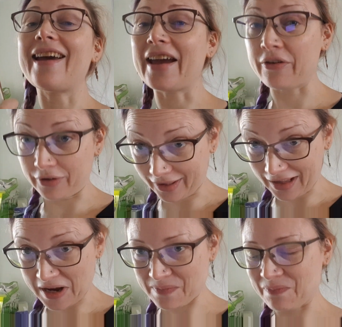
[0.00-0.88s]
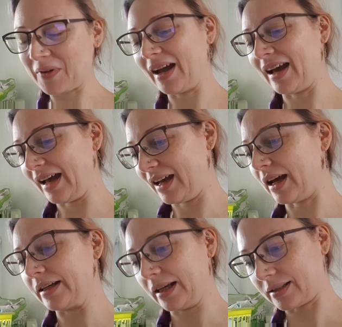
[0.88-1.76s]
everything.
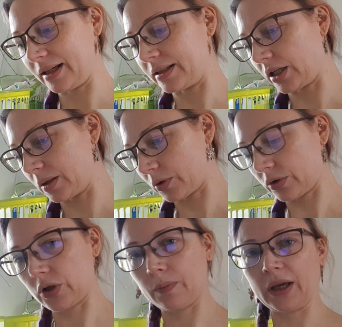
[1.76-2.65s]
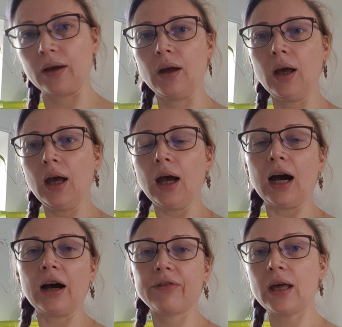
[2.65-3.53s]
And yes, it is time consuming.
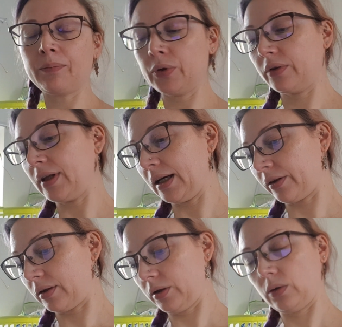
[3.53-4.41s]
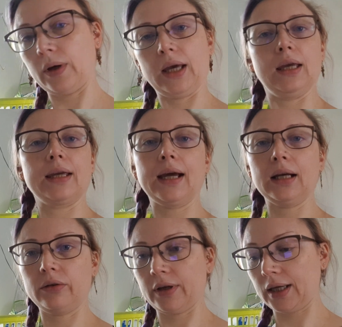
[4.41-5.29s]
I've then put that through a
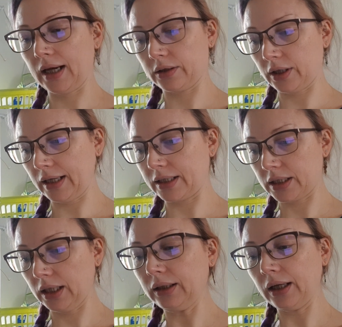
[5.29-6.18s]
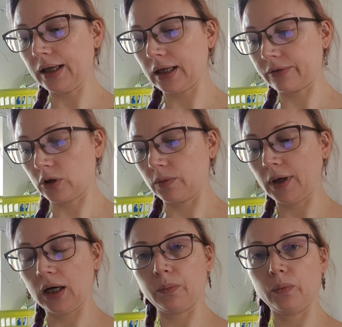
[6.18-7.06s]
calorie calculator, and I've come
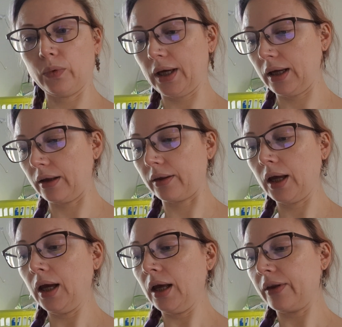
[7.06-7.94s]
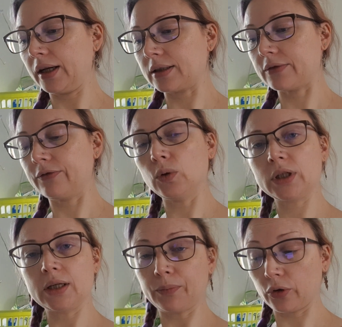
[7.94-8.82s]
up with that it's
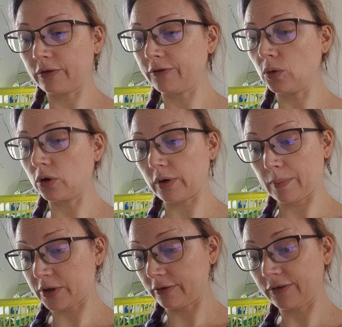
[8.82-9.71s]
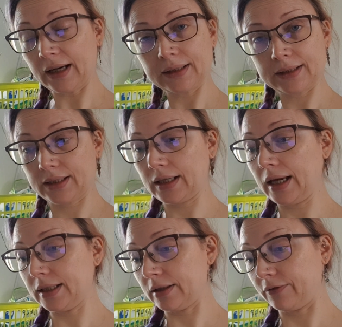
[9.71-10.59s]
14.4 grams of fat,
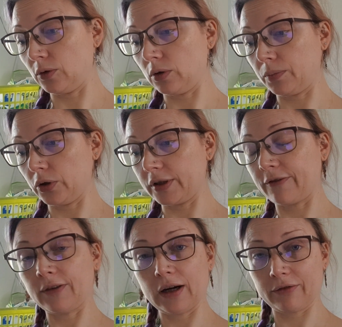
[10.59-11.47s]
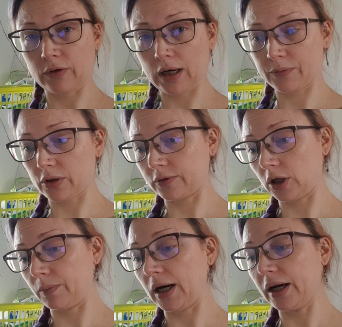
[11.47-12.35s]
84.5 grams of
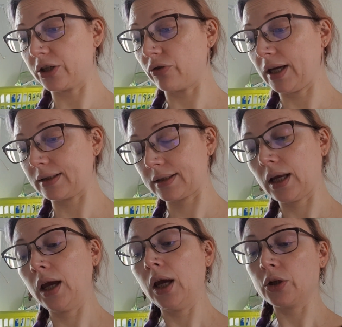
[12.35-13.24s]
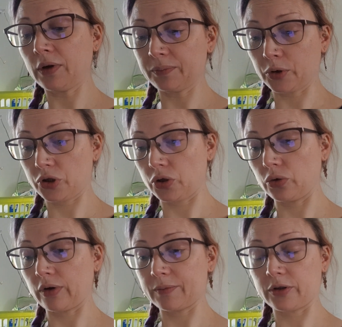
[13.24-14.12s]
carbohydrates,
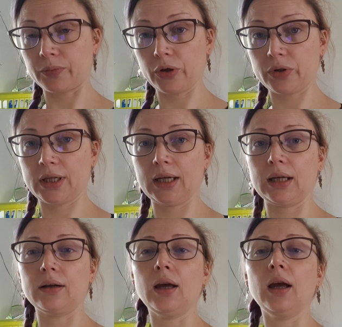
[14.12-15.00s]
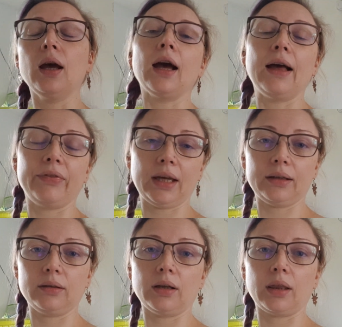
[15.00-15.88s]
12.2 grams of protein, and
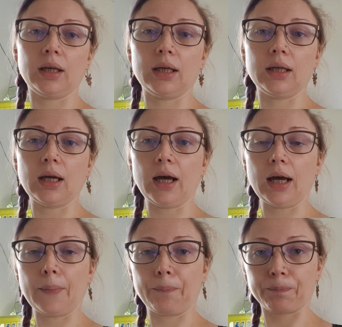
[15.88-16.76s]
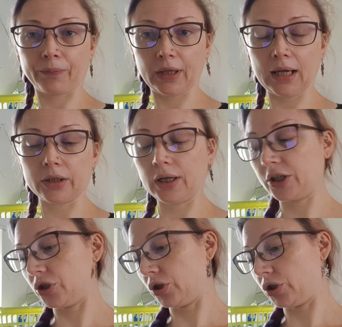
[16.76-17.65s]
then the
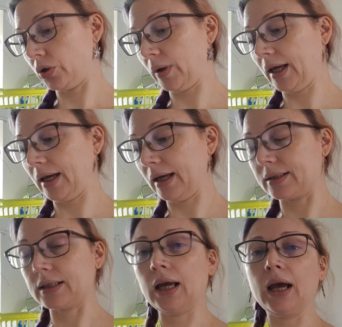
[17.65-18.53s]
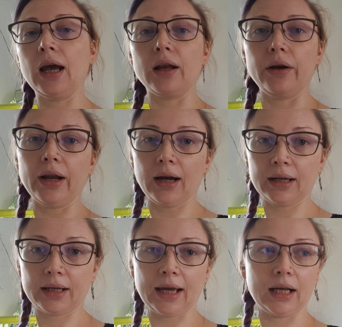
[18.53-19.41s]
calculation you do is
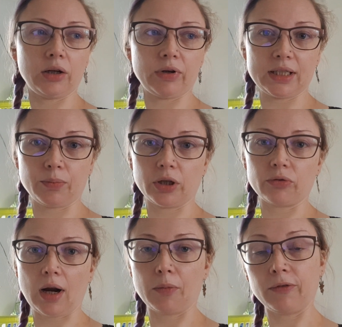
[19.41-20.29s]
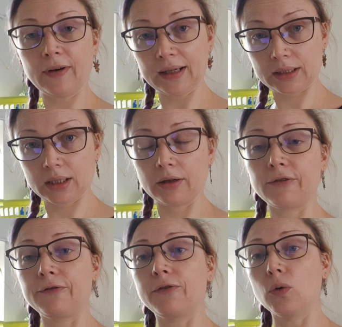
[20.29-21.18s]
9 calories per gram of fat,
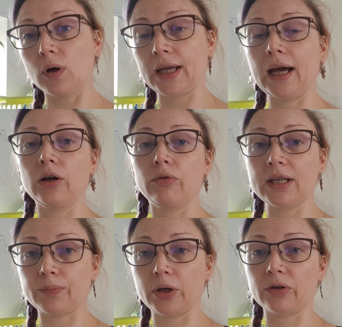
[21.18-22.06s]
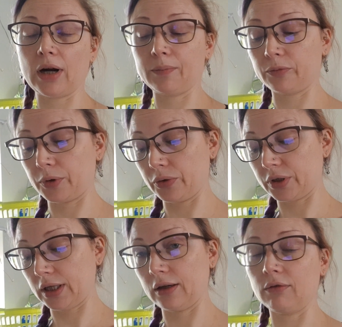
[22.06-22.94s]
4 calories per gram of
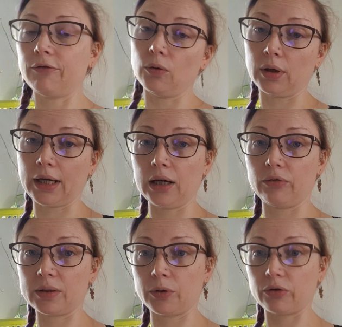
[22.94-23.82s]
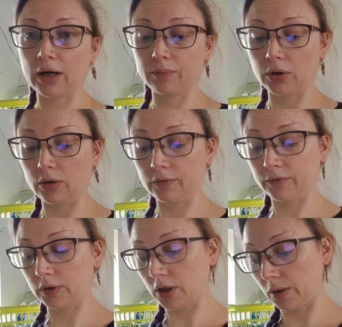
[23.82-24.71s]
protein, 4 calories per gram
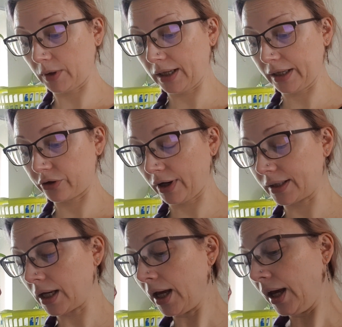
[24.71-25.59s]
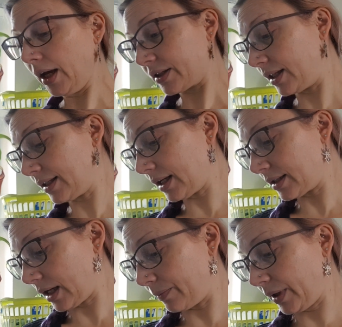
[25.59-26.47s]
of carbohydrate. So this
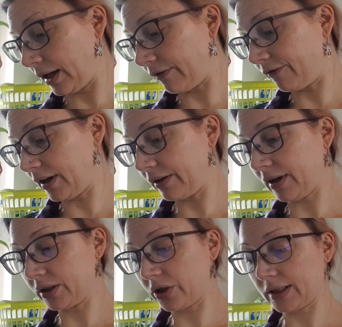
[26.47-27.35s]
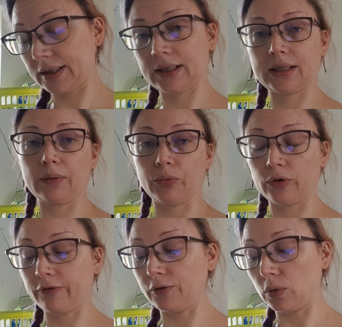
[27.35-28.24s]
ends up being
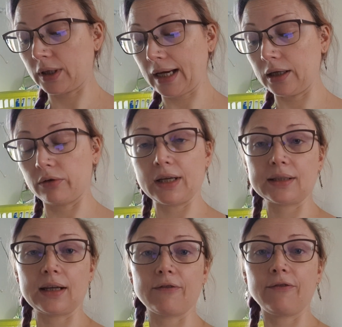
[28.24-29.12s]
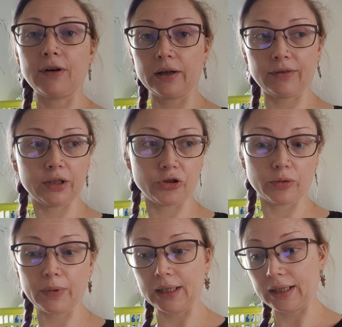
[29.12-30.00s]
516.4 calories in 500
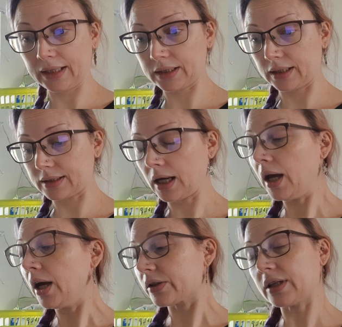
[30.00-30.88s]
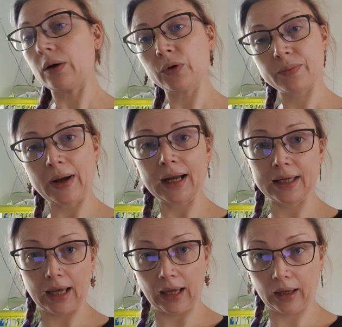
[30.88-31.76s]
milliliters. So that one's
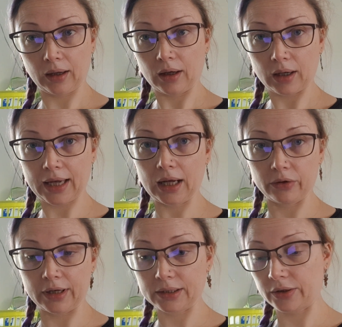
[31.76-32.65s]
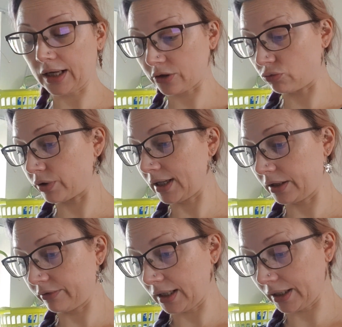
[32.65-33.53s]
packing calories, so that's
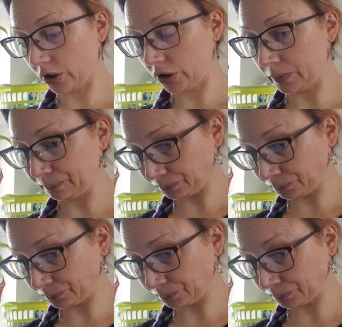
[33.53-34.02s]
really, really good.